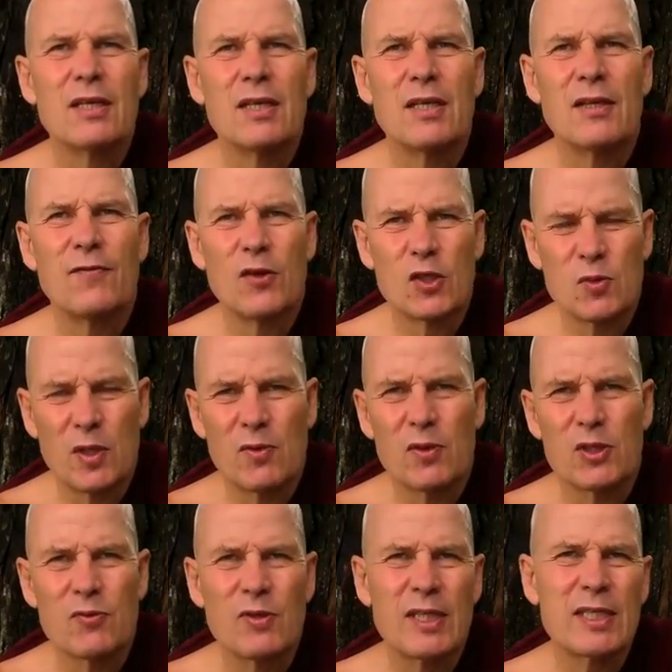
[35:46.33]
And the first one
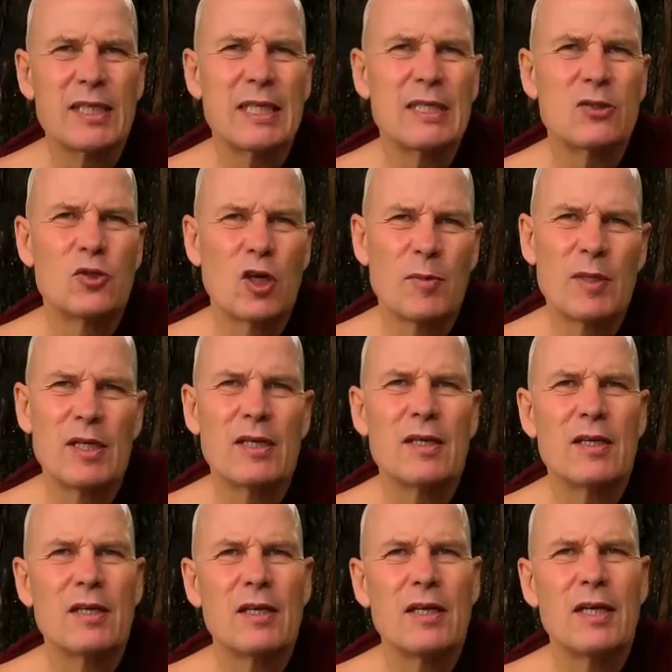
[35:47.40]
was written in German,
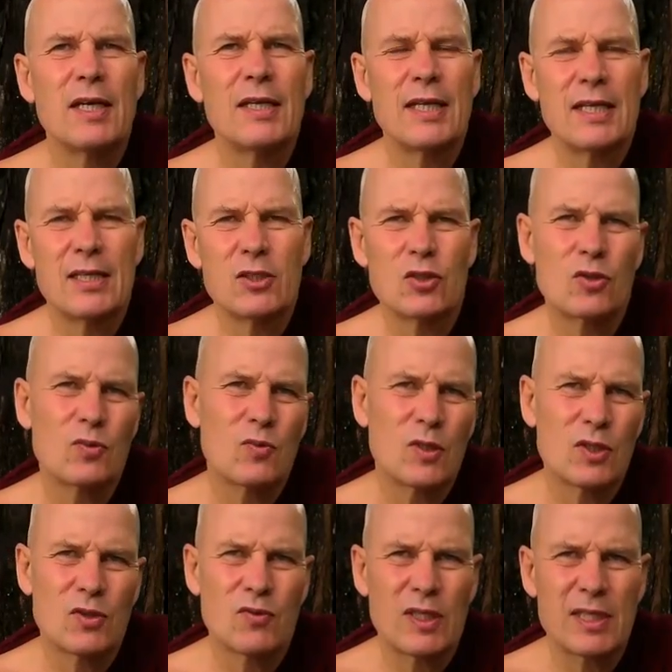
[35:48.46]
and then it
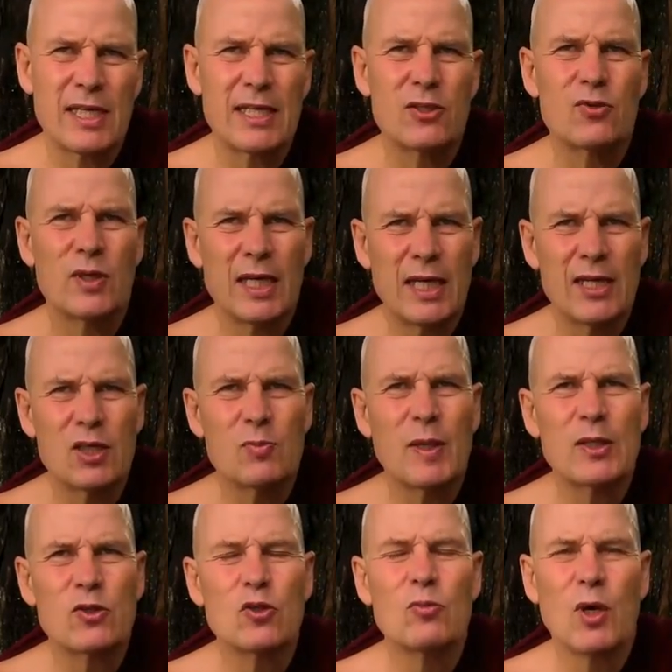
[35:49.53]
was translated to English
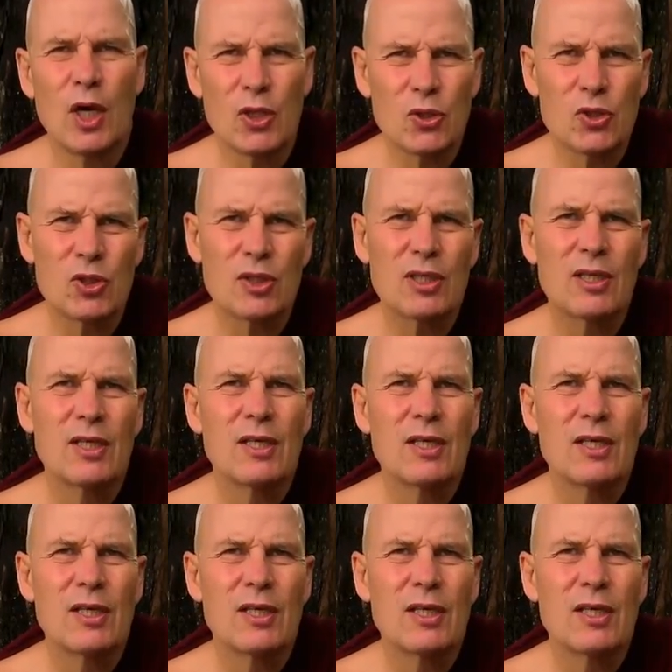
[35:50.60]
by 2 monks,